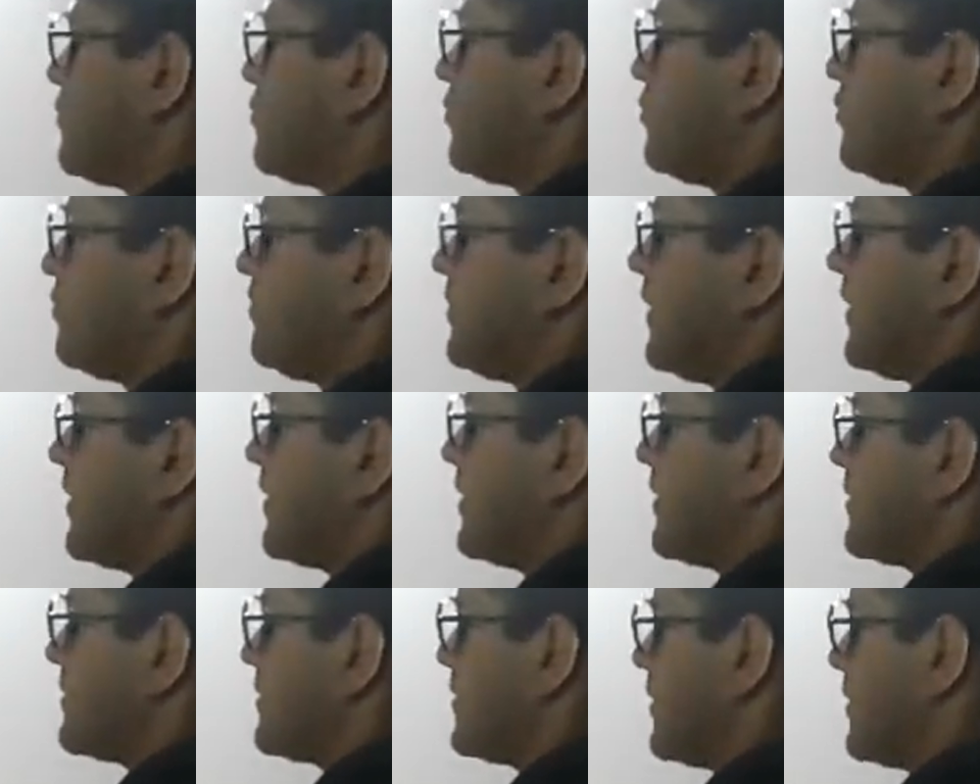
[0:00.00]
two
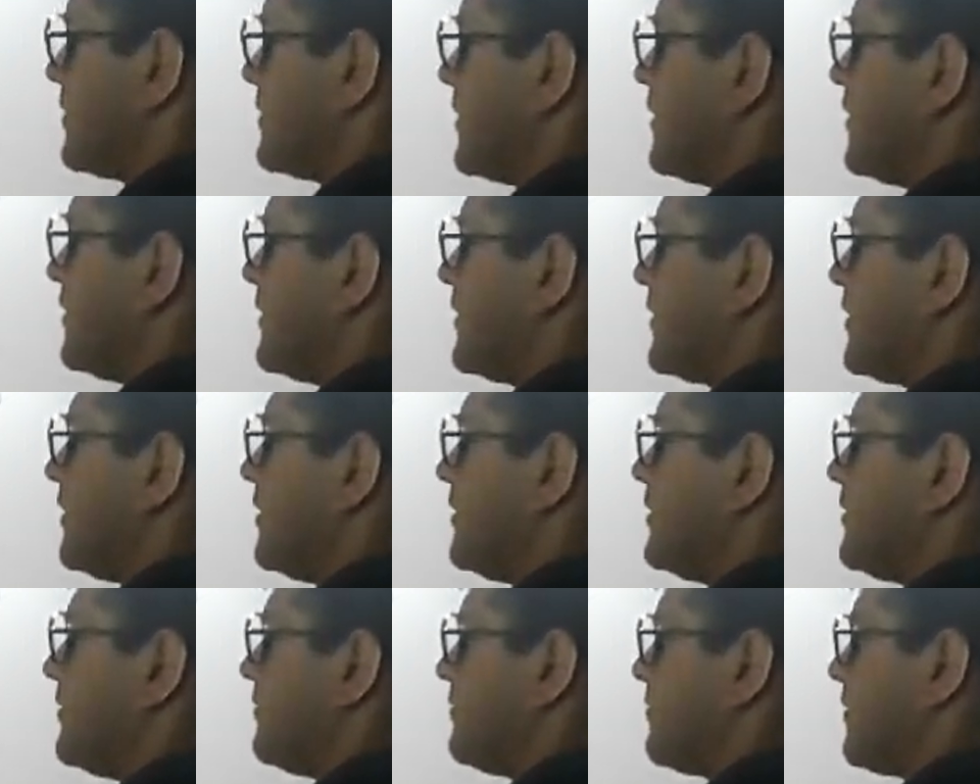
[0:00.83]
parents are
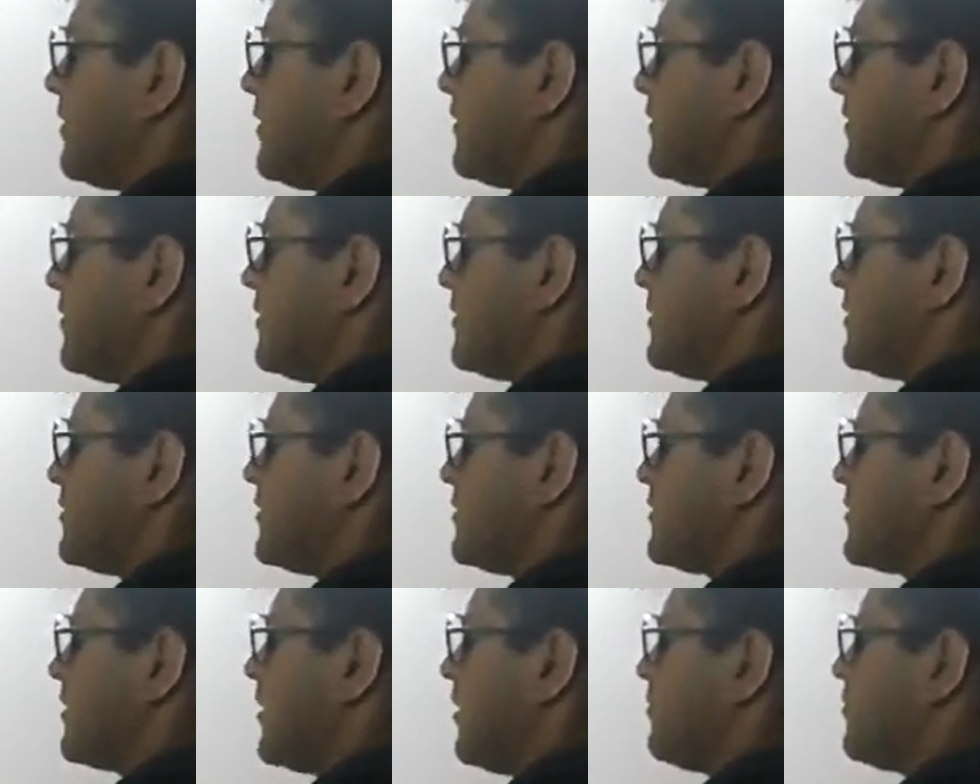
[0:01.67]
genetically different. This
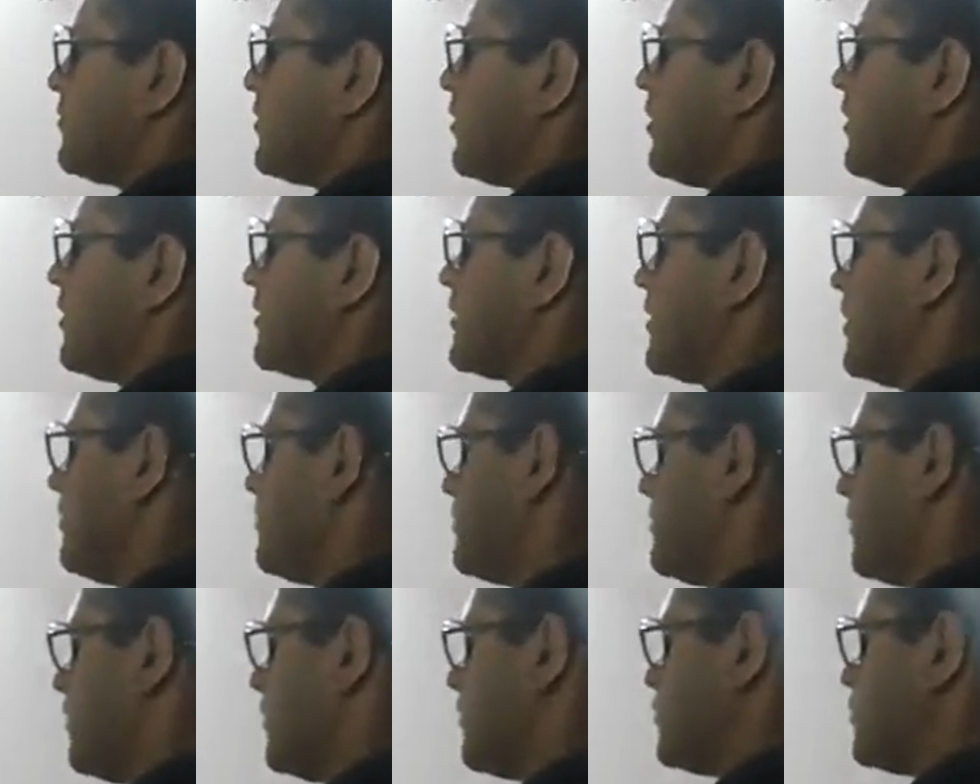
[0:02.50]
is capital
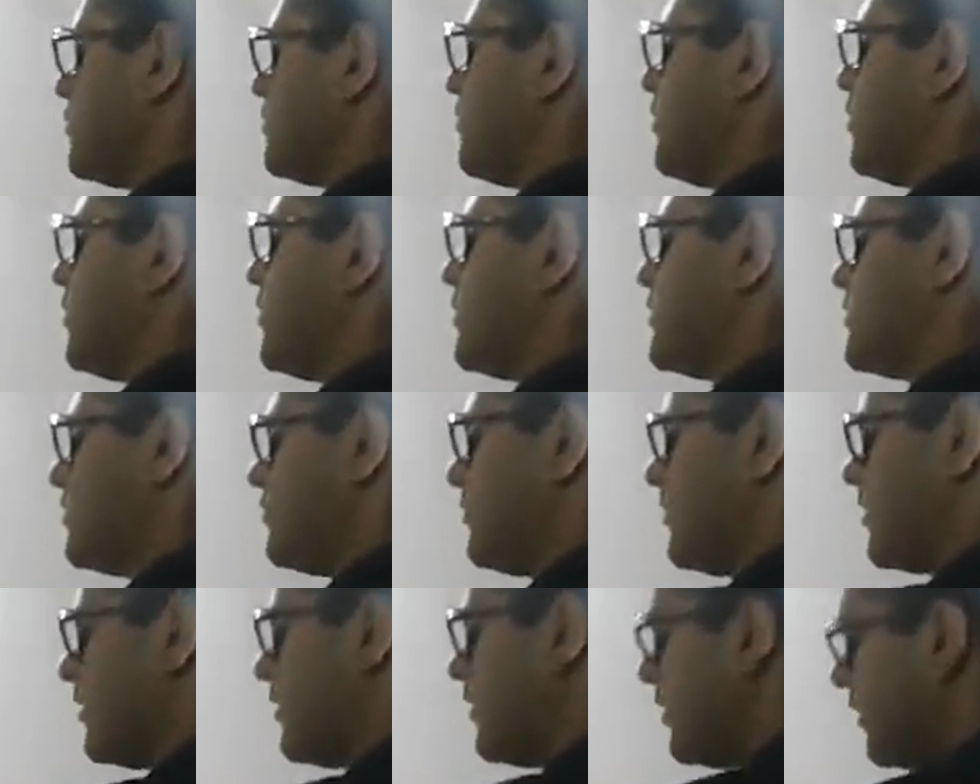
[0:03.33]
R, small r,
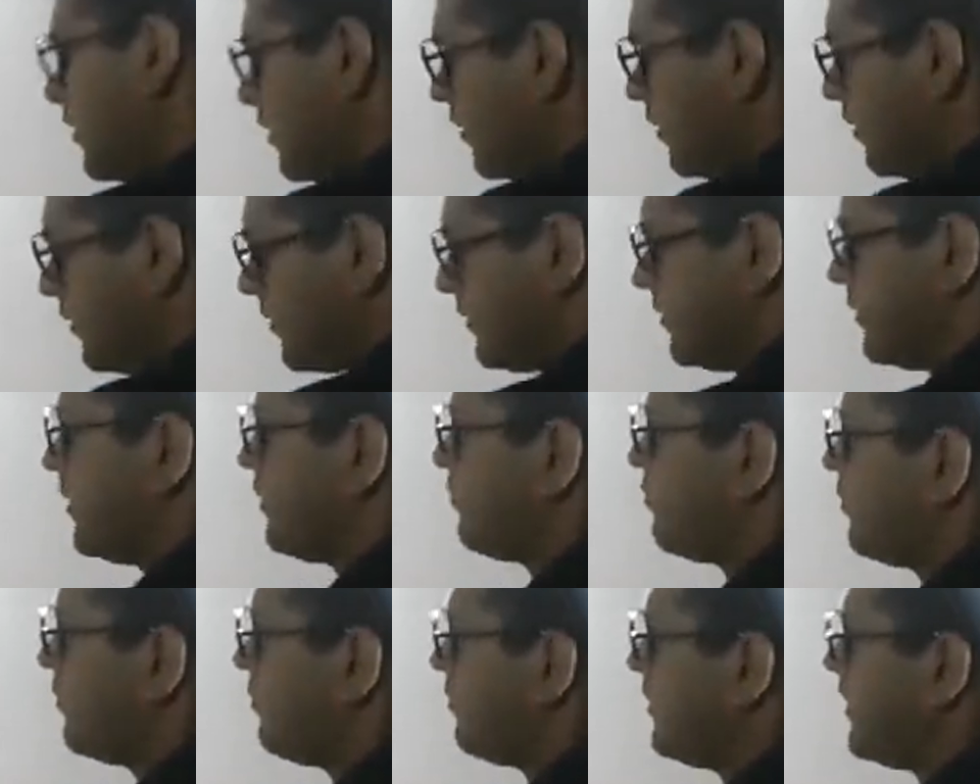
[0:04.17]
small. And
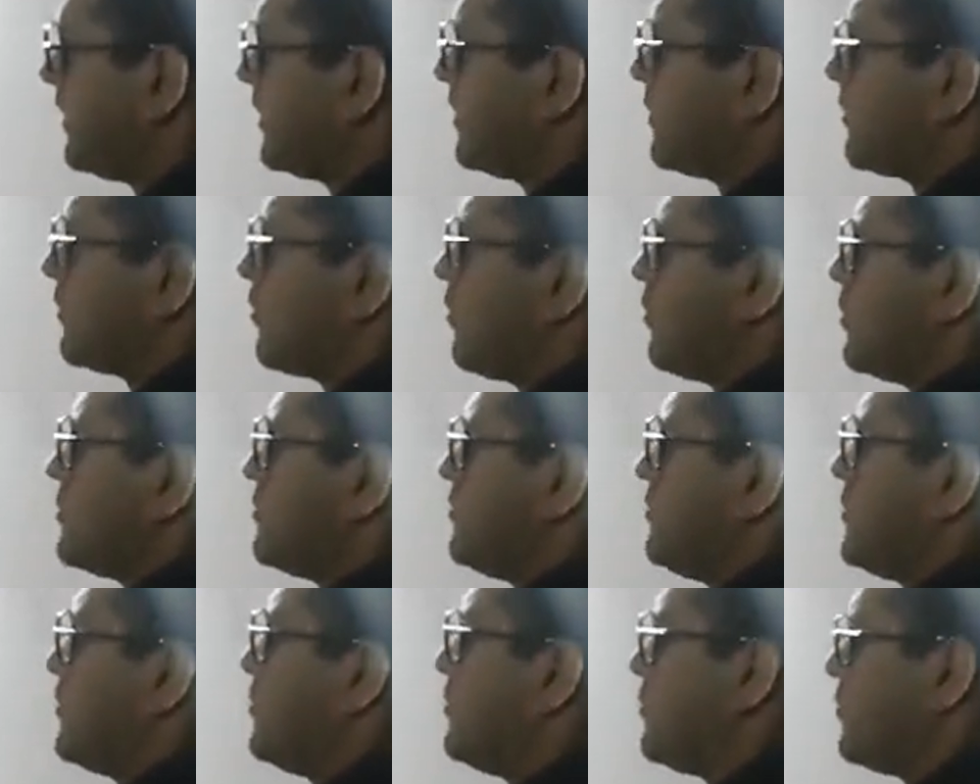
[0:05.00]
then we'll make a cross
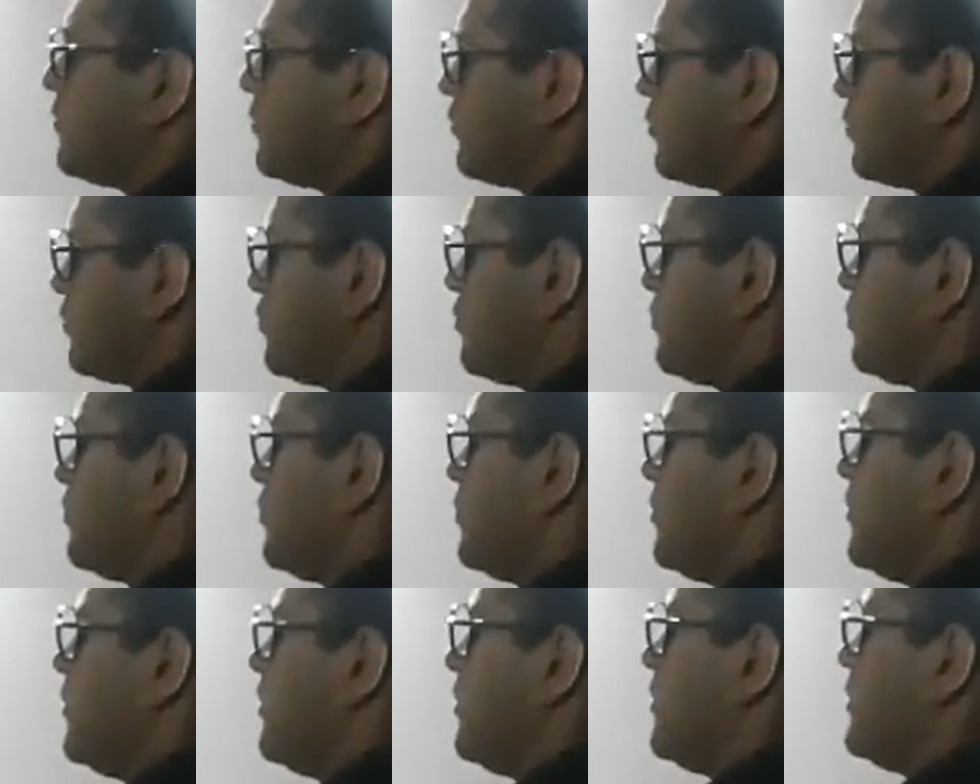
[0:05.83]
between the two
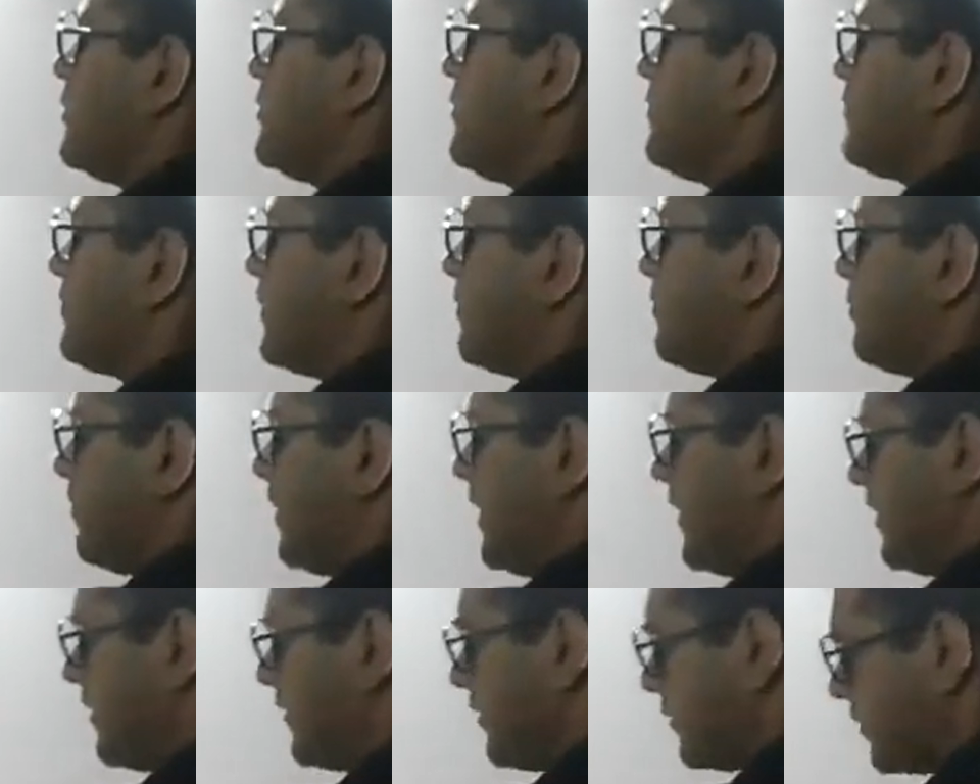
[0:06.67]
different
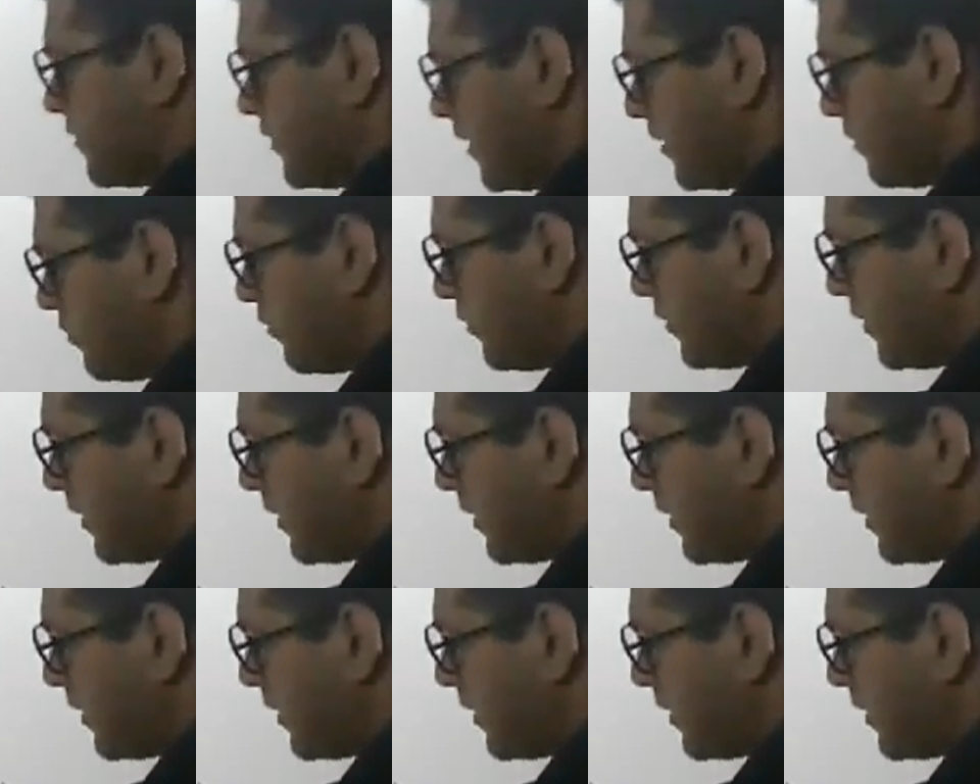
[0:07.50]
parents and we